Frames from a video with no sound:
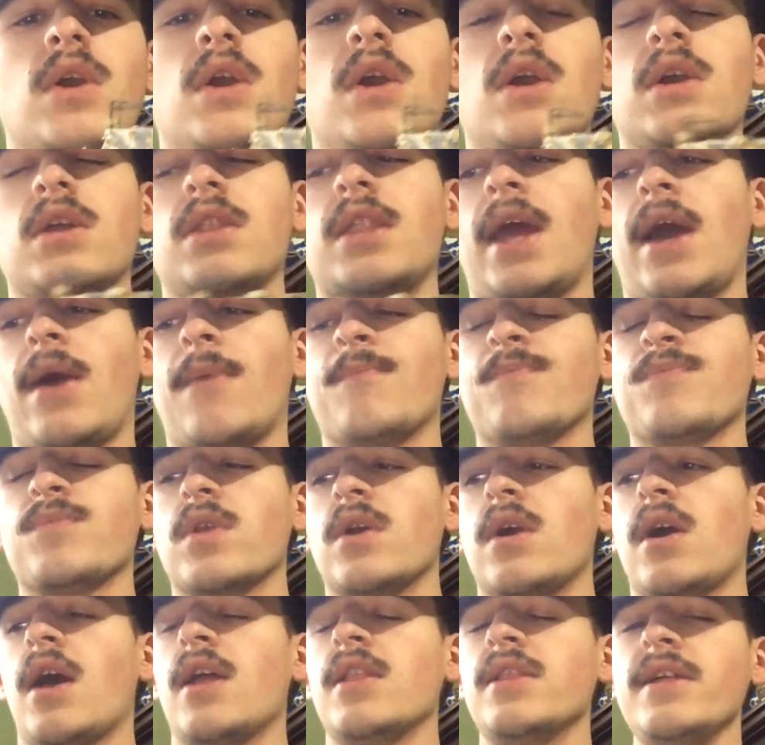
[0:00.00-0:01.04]
Now,
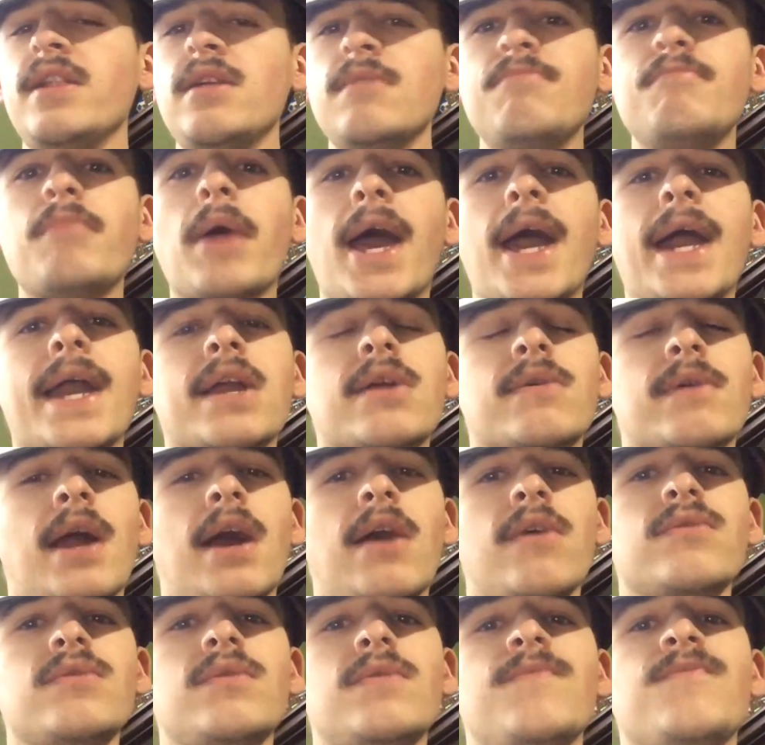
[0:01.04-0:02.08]
a little
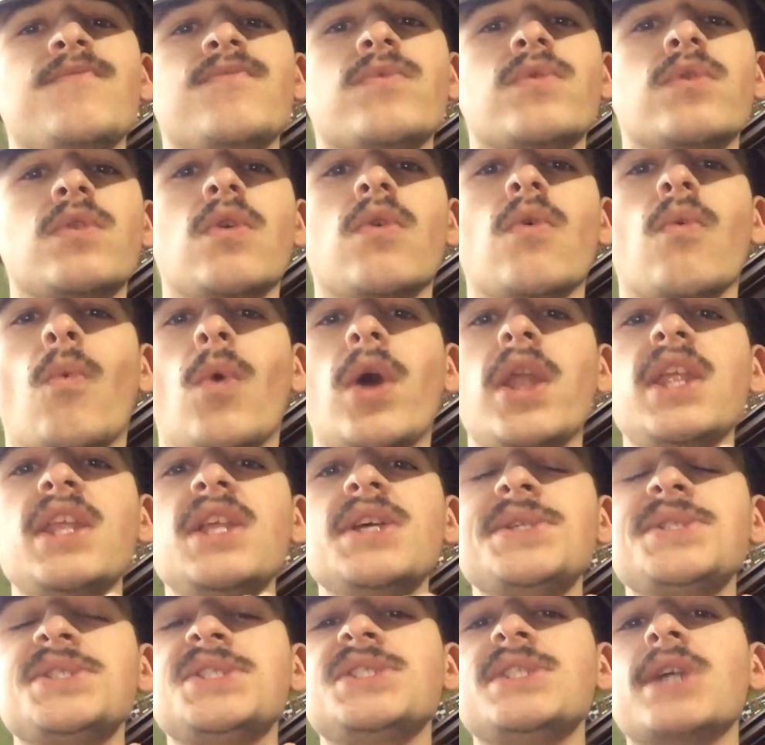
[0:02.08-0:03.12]
background. What an
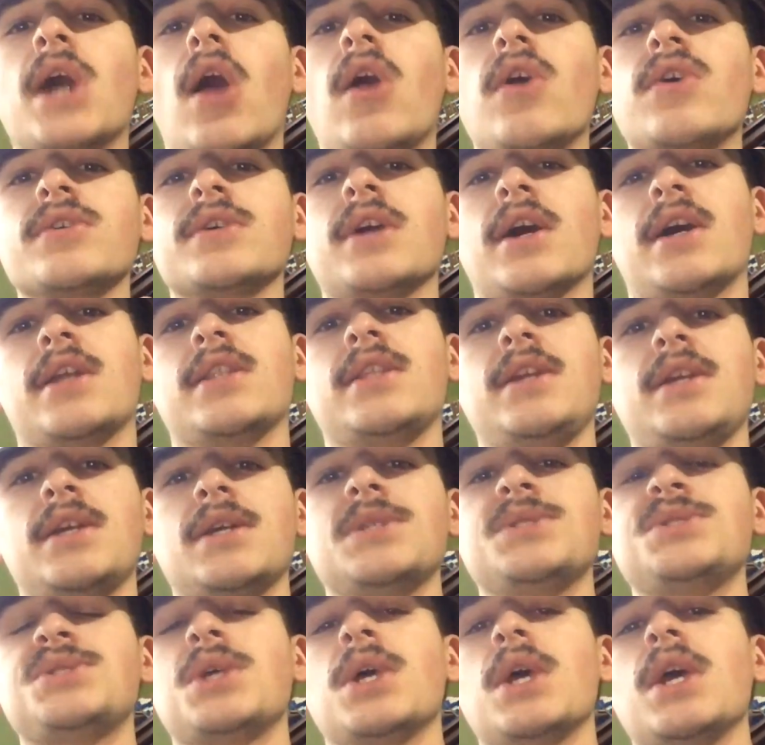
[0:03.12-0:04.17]
assault gun
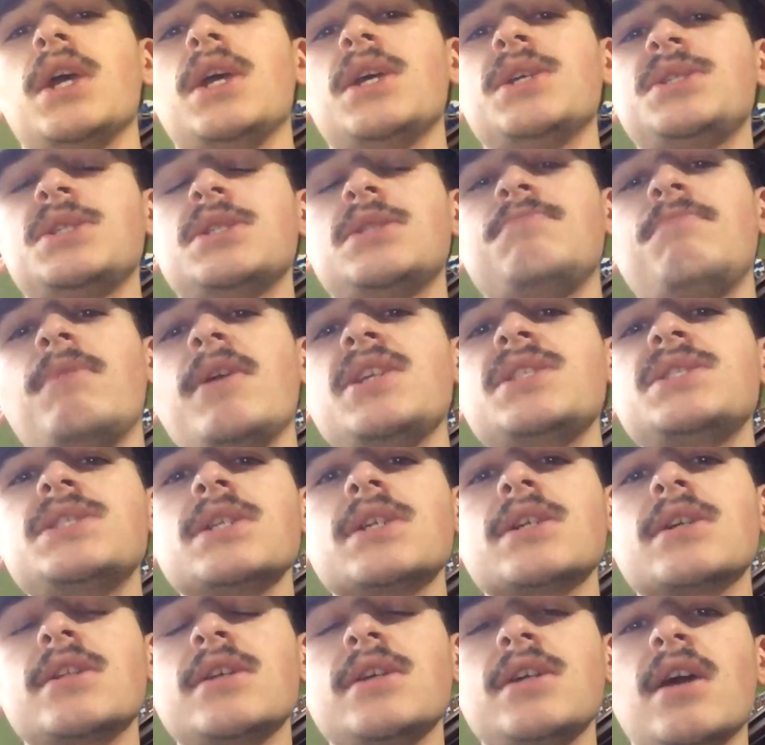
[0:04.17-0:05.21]
is it's
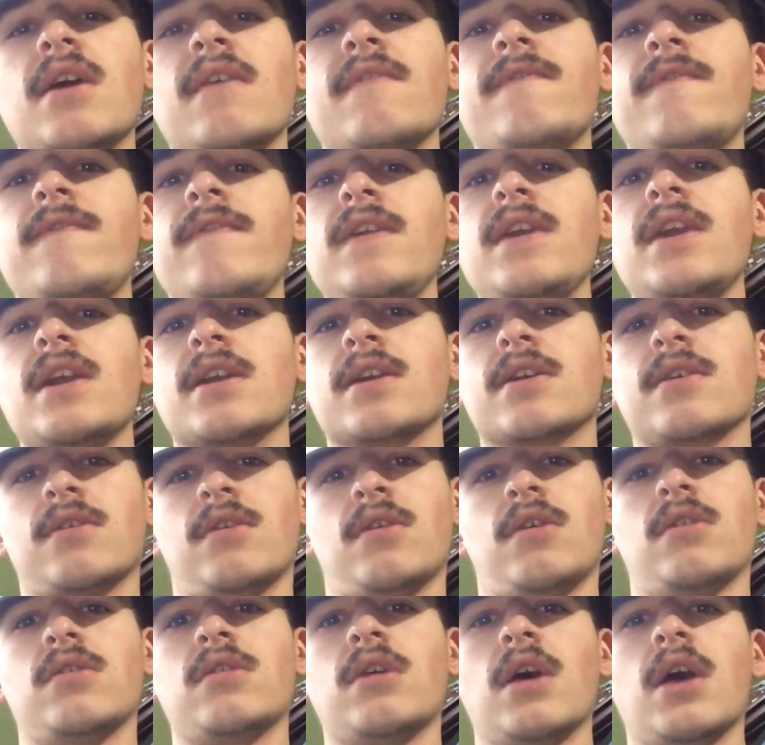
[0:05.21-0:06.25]
basically a
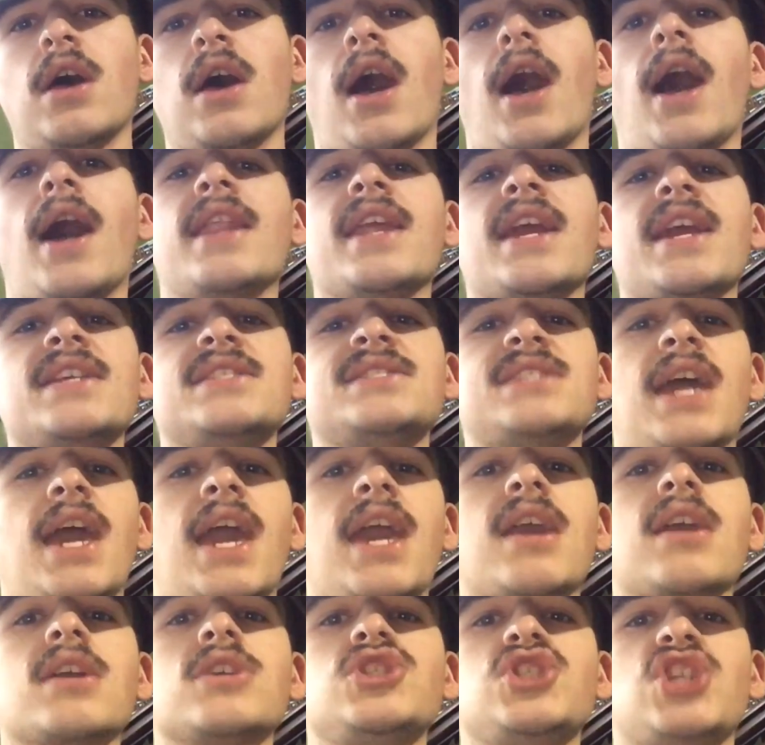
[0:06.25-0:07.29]
vehicle on a
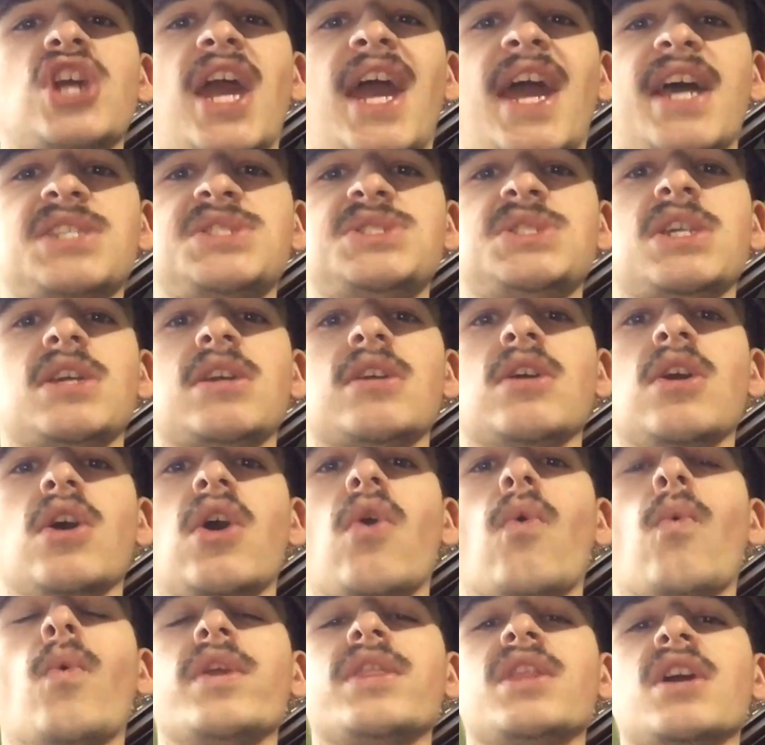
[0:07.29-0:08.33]
tank chassis
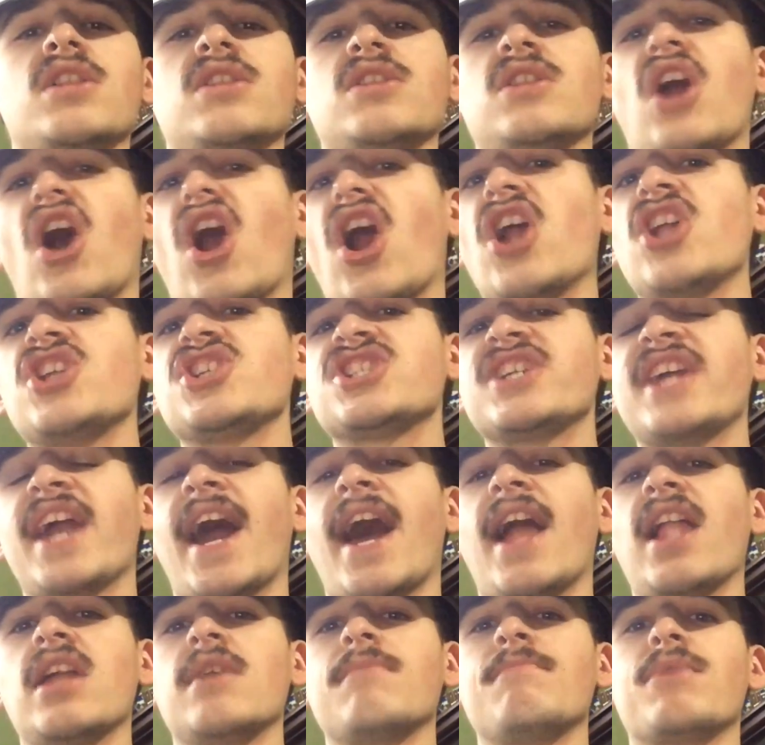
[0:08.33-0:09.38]
with a large
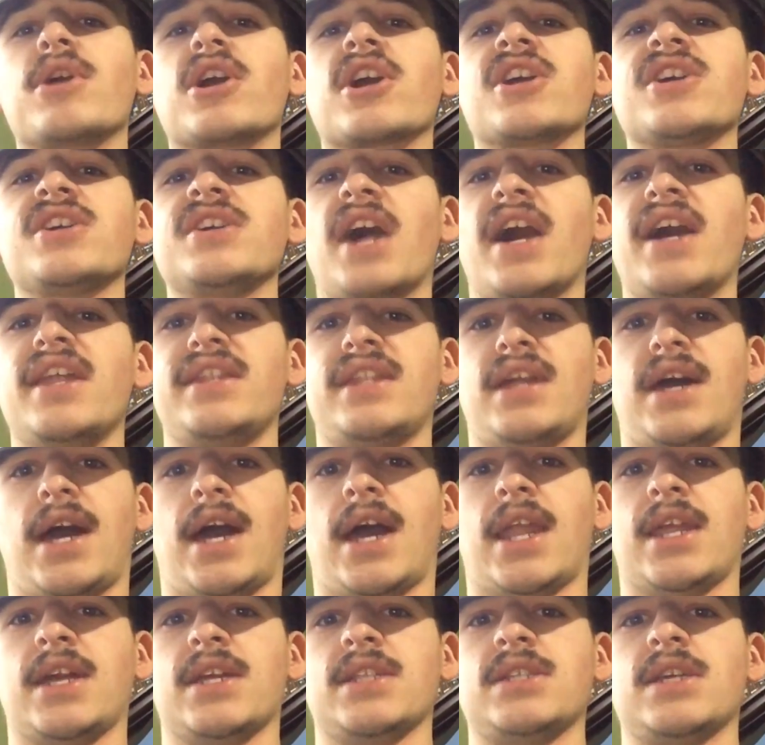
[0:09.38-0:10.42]
caliber gun
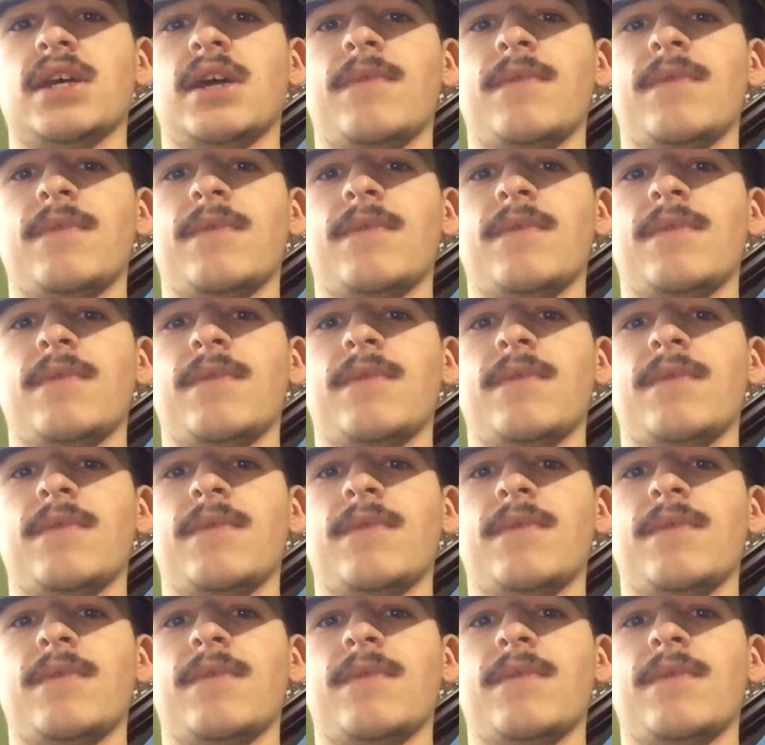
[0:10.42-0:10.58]
on it.